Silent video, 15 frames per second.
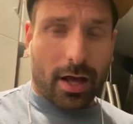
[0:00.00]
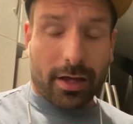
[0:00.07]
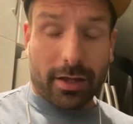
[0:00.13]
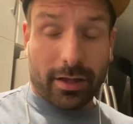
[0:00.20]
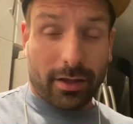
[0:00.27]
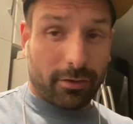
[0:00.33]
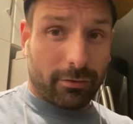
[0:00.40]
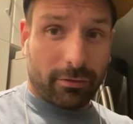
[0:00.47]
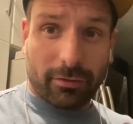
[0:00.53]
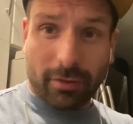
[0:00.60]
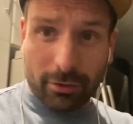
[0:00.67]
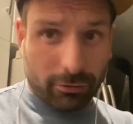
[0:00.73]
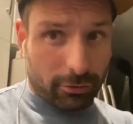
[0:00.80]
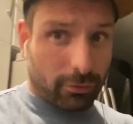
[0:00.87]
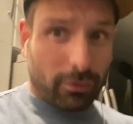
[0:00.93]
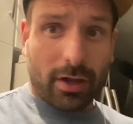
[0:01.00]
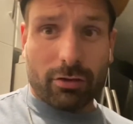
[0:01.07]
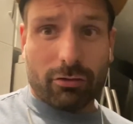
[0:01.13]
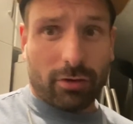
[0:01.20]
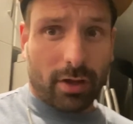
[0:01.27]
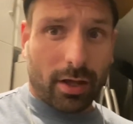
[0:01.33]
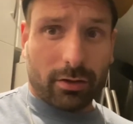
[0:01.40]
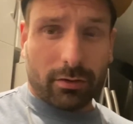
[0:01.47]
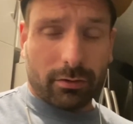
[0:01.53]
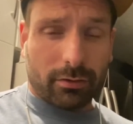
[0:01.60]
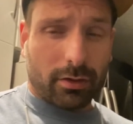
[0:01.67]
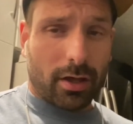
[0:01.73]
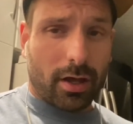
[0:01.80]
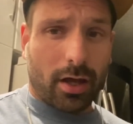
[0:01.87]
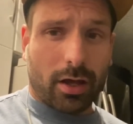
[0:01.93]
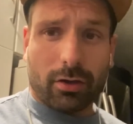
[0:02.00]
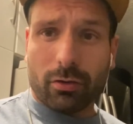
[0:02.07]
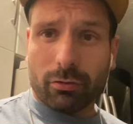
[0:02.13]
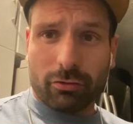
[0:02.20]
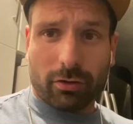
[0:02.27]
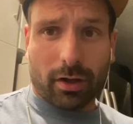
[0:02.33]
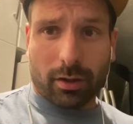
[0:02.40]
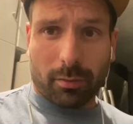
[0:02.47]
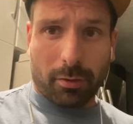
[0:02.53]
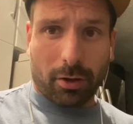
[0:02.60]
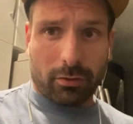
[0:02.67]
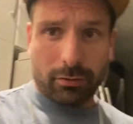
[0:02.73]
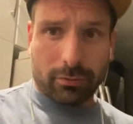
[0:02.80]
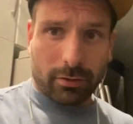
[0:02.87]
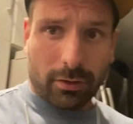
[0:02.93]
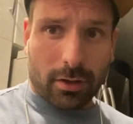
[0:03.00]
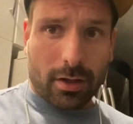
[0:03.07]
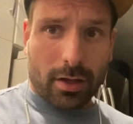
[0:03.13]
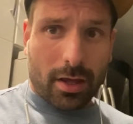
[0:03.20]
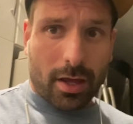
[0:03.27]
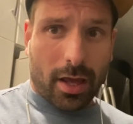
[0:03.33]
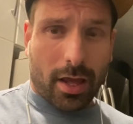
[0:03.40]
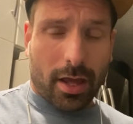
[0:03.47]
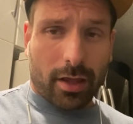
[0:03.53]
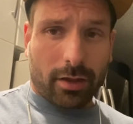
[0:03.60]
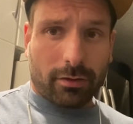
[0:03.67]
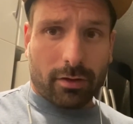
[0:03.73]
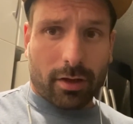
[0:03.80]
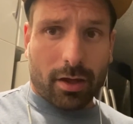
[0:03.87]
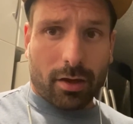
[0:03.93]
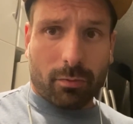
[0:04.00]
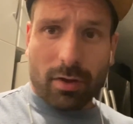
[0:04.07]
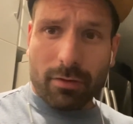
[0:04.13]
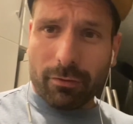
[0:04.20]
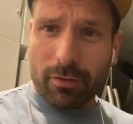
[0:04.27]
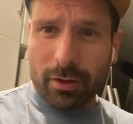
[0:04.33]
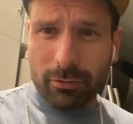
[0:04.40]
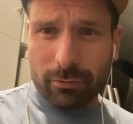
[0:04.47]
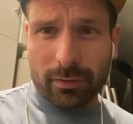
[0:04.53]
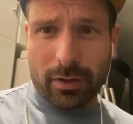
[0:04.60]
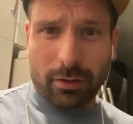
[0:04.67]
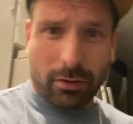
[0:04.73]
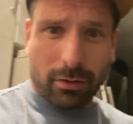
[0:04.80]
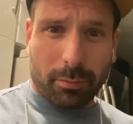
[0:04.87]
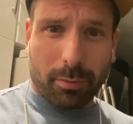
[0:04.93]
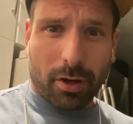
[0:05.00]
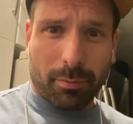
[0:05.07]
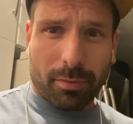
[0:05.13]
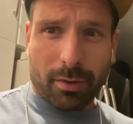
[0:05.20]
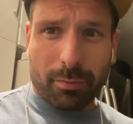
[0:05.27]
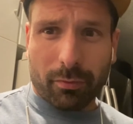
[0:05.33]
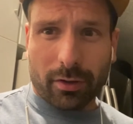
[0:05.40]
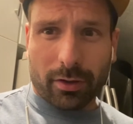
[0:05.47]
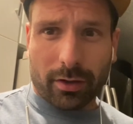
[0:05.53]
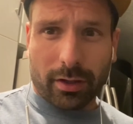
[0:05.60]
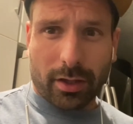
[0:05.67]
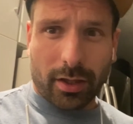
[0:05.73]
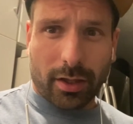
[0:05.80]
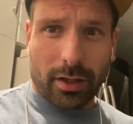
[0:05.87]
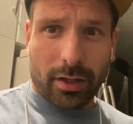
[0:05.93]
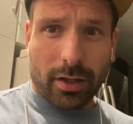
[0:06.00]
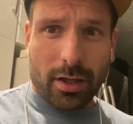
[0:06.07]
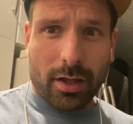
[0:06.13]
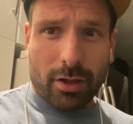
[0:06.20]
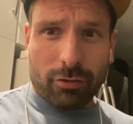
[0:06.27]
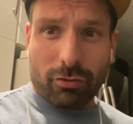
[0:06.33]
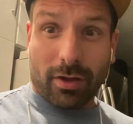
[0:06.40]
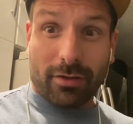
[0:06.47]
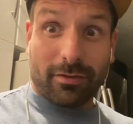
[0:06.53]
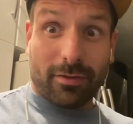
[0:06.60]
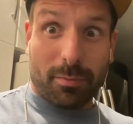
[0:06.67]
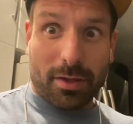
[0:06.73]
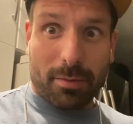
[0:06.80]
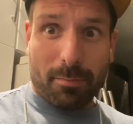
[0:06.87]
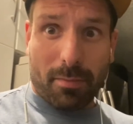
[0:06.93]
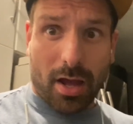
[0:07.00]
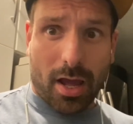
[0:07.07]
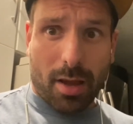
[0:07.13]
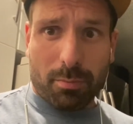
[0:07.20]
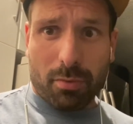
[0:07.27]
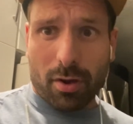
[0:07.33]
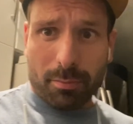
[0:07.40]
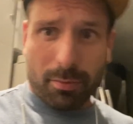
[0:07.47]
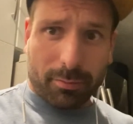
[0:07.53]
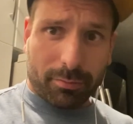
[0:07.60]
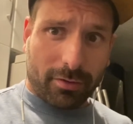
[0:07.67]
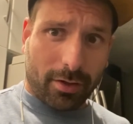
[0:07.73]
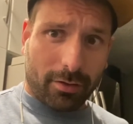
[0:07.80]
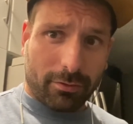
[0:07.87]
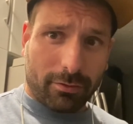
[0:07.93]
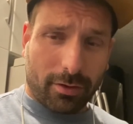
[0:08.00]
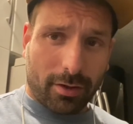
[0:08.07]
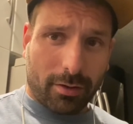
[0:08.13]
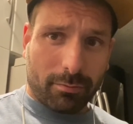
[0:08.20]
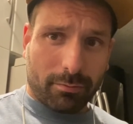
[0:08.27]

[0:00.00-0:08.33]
he has such a great channel. Uh, go check him out. And uh, wait for his video to pop up where he tries to beat my pop-up tent time.